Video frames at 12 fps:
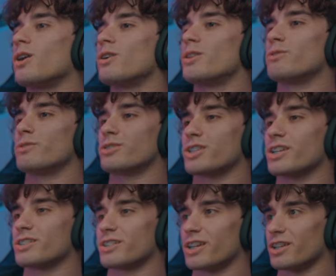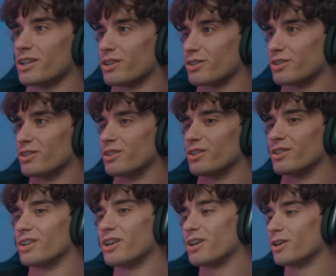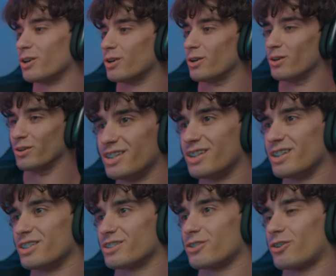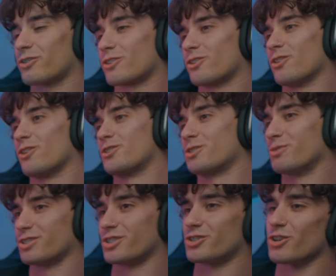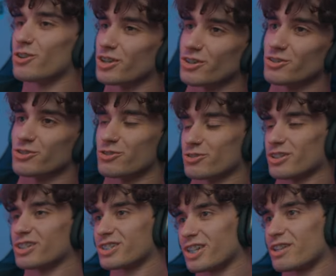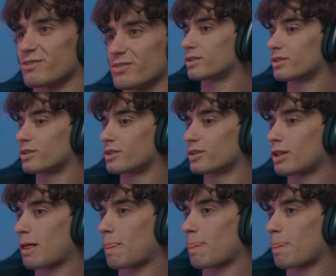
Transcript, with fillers: they were resuscitating her. Oh. Dr. Kalarjian wasn't choking her and she's trying to save her. Gina.